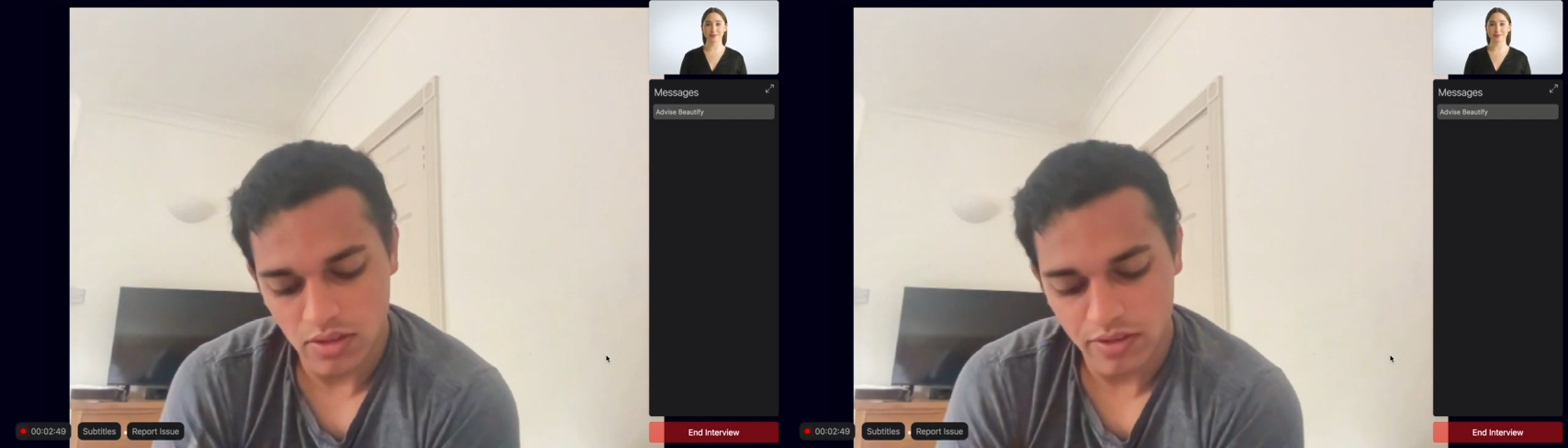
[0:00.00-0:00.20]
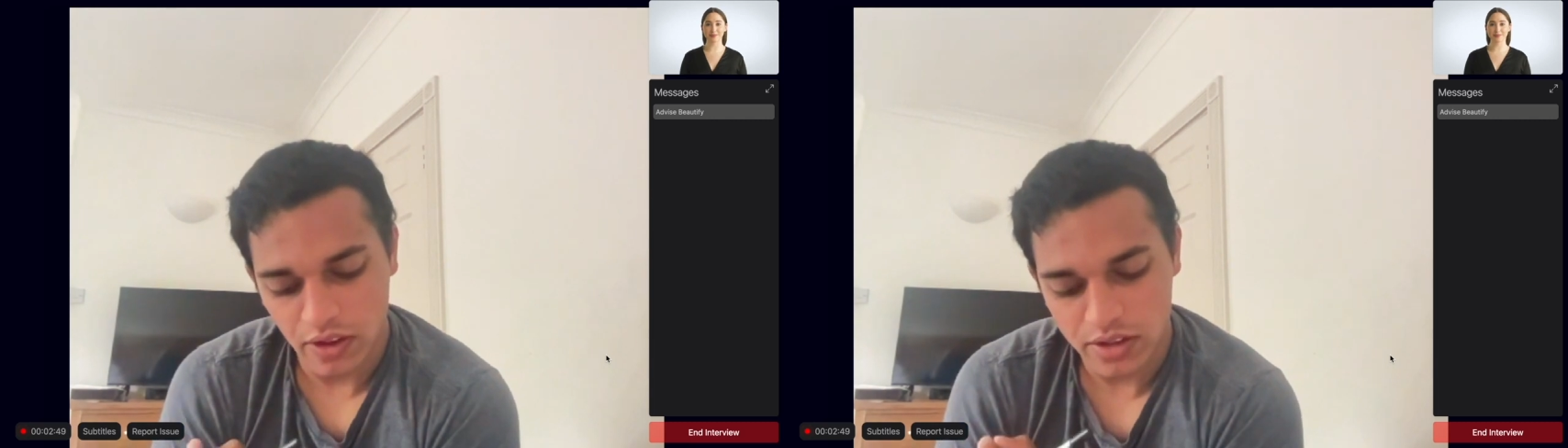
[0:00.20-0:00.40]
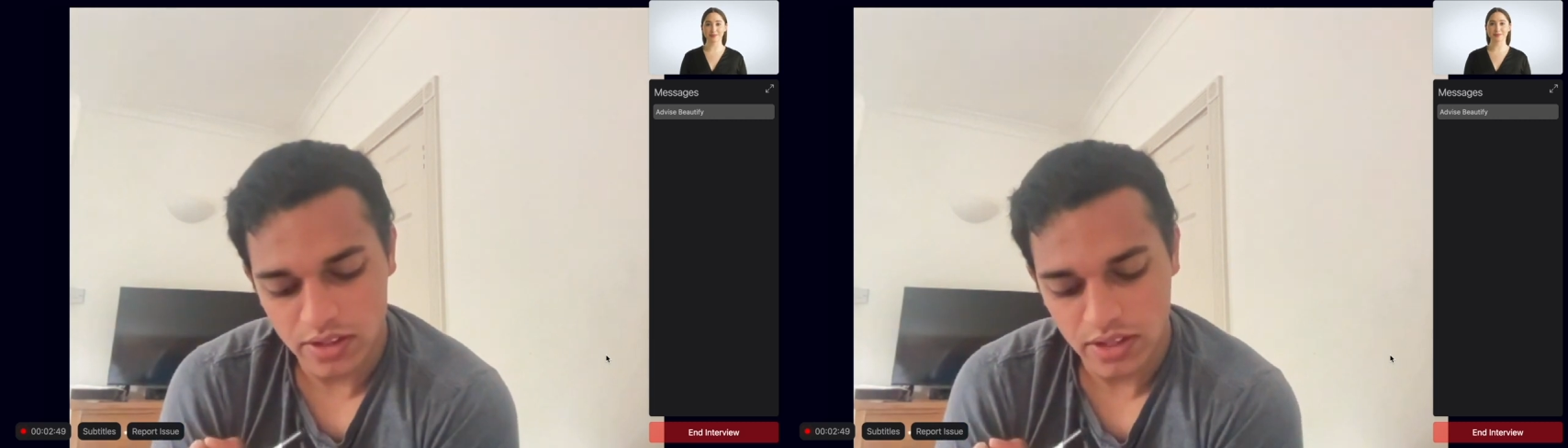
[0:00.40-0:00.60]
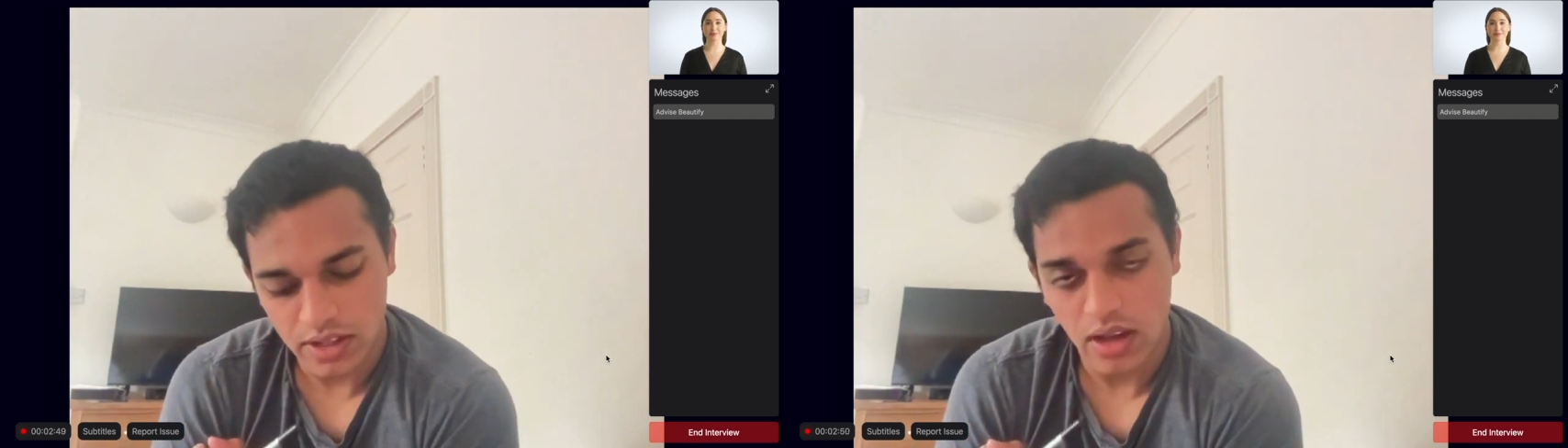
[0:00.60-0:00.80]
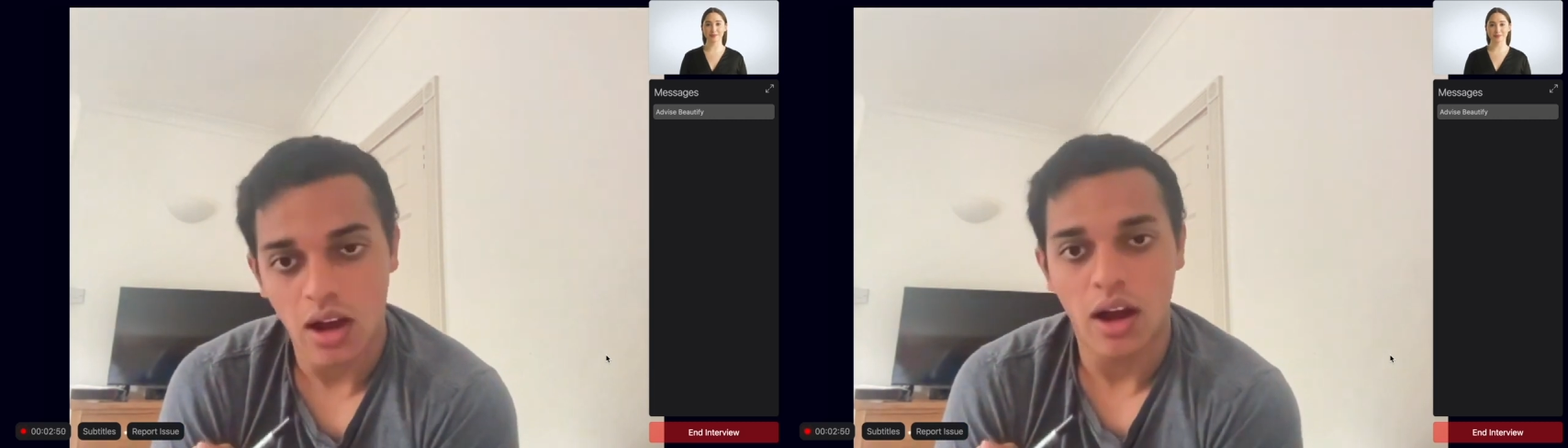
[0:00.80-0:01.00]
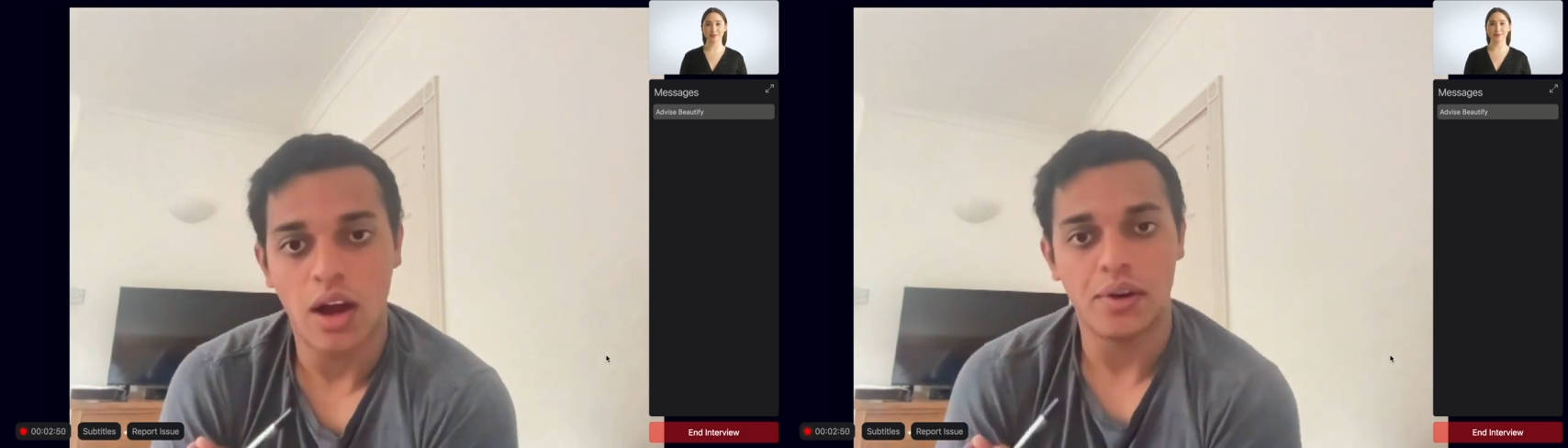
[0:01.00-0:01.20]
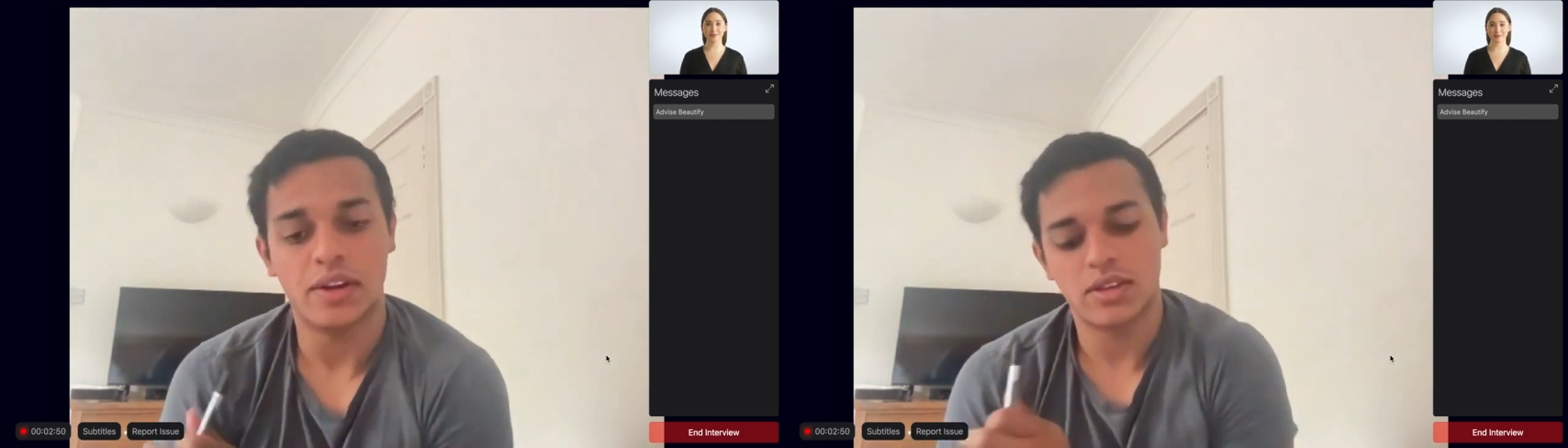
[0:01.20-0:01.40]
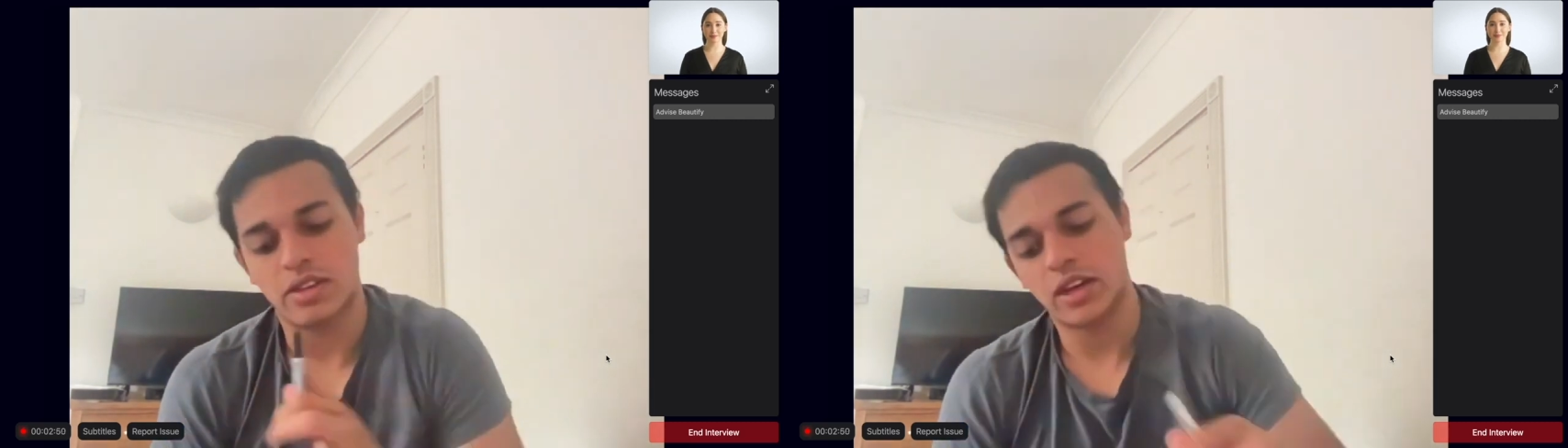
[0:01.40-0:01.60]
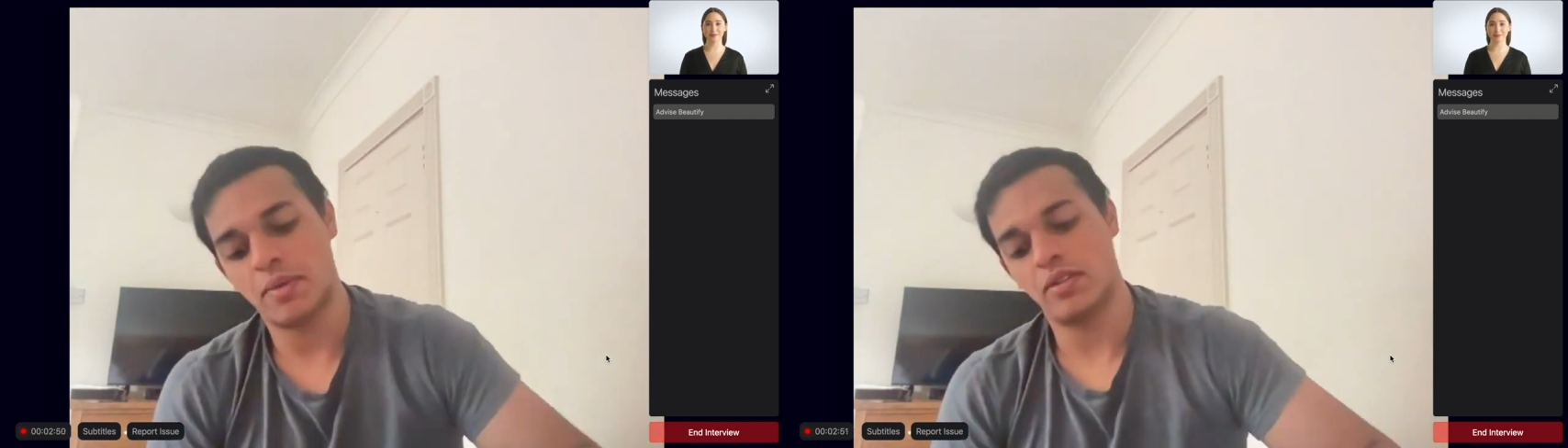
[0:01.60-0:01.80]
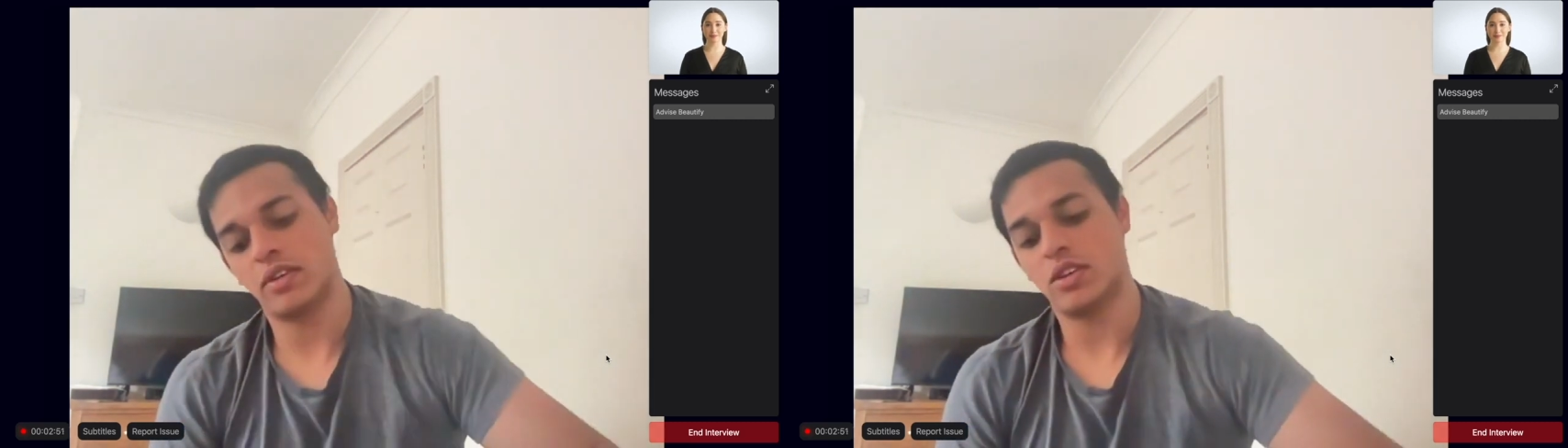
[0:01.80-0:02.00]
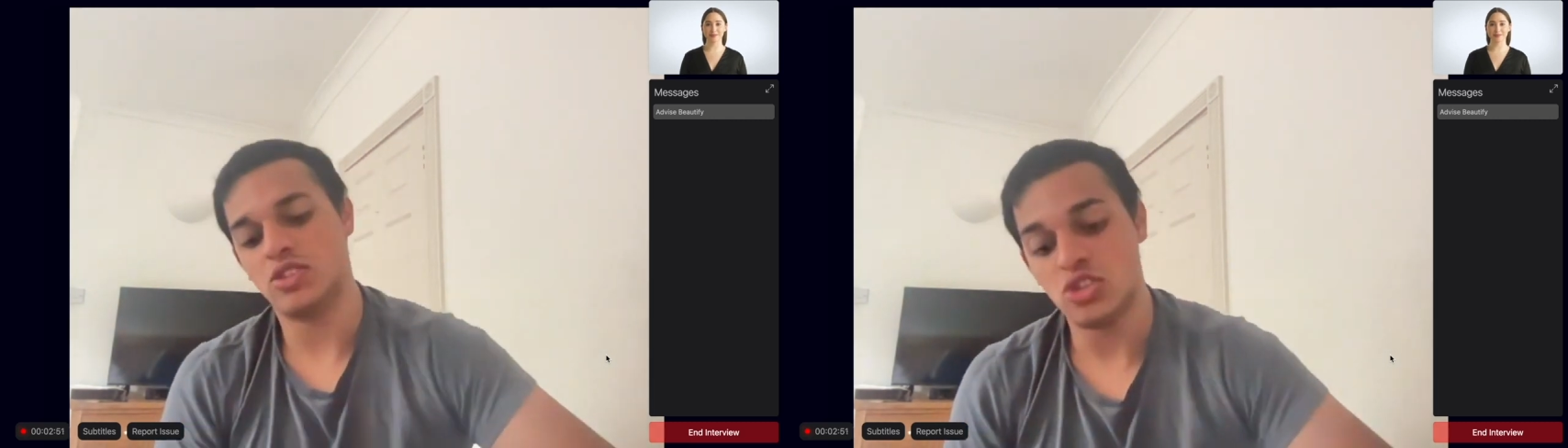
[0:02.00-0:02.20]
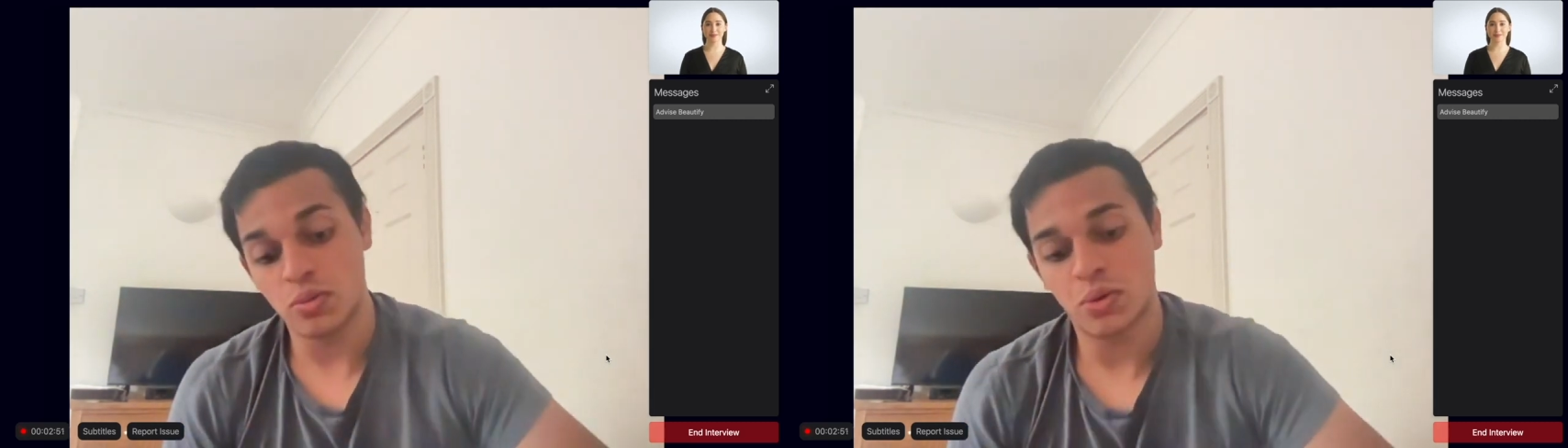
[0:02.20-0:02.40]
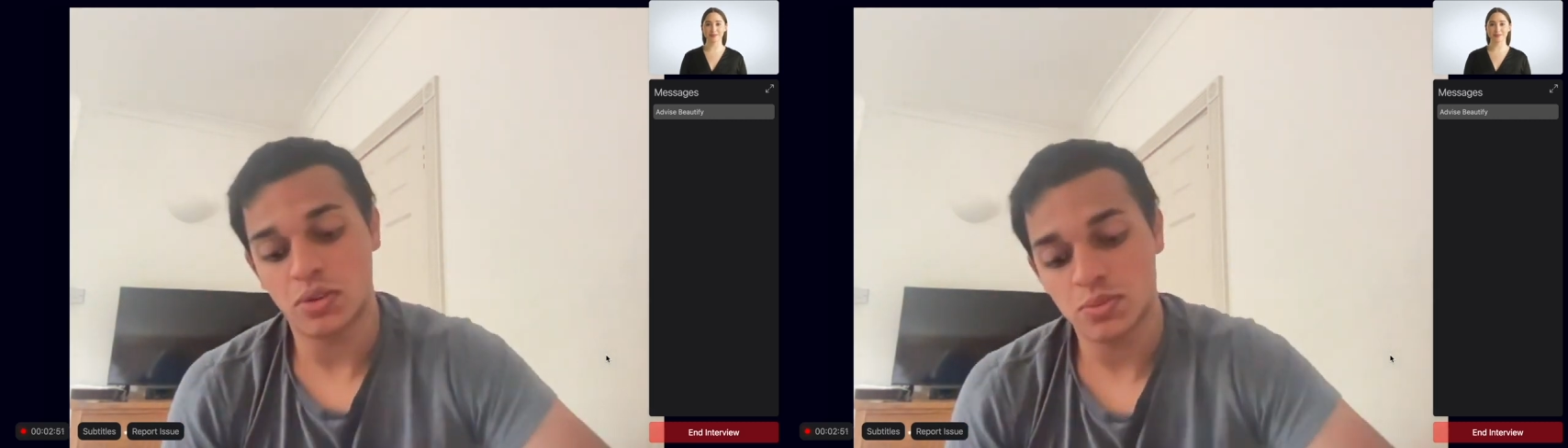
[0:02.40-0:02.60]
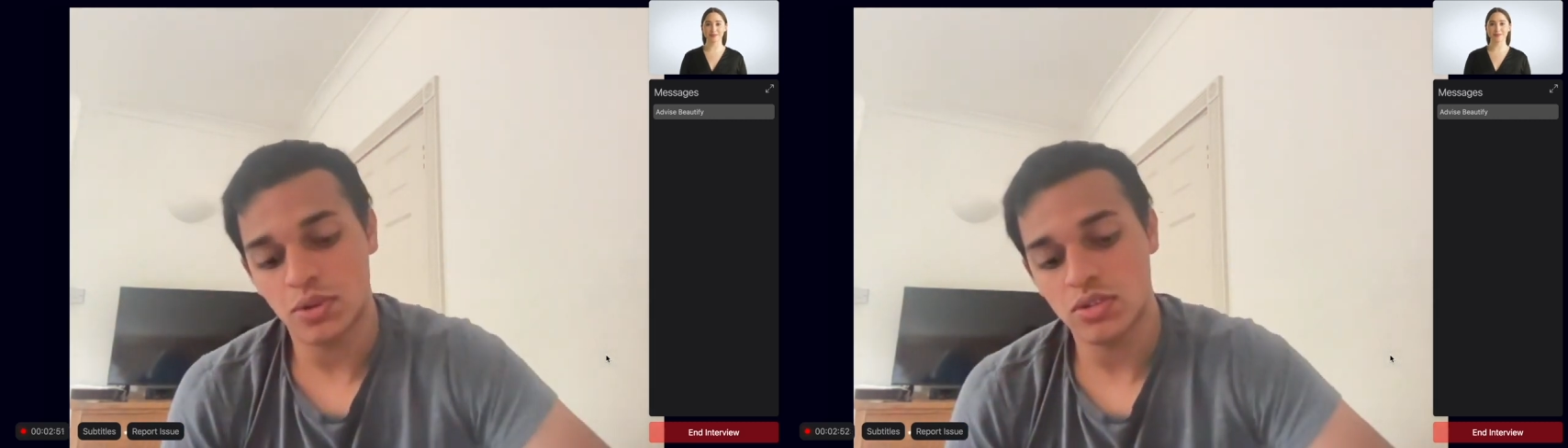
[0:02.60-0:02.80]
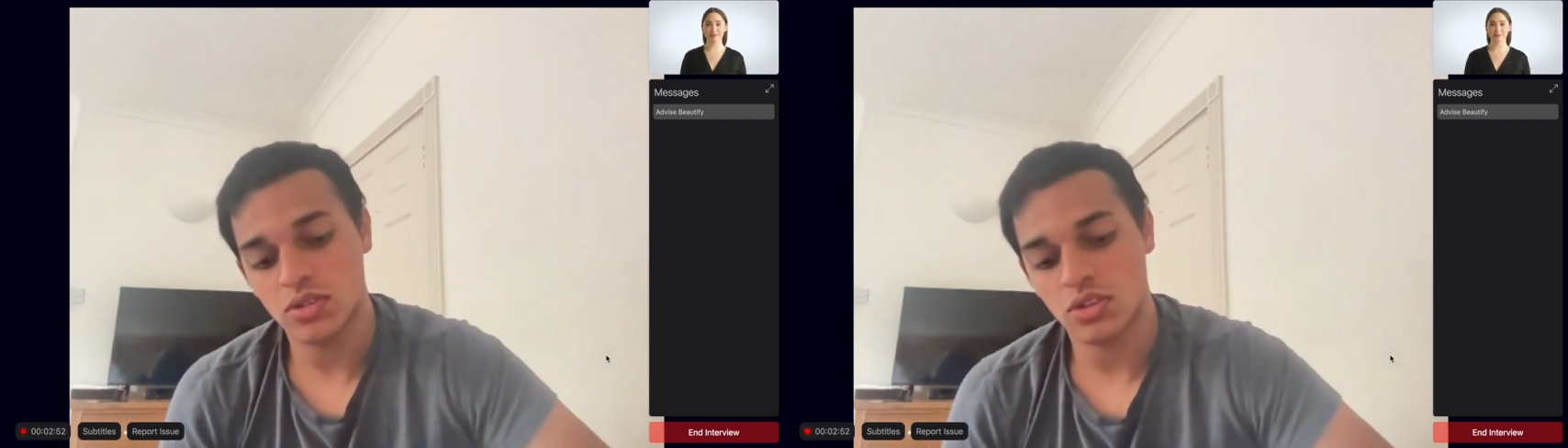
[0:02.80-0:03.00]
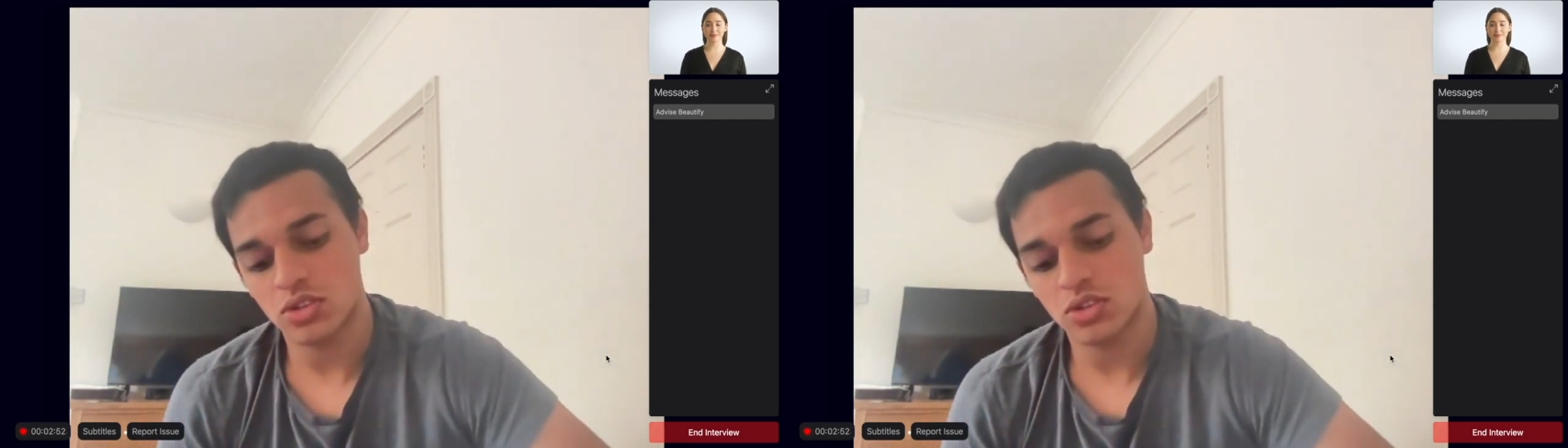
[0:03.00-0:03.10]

Firstly, I would like to think about the consumer response.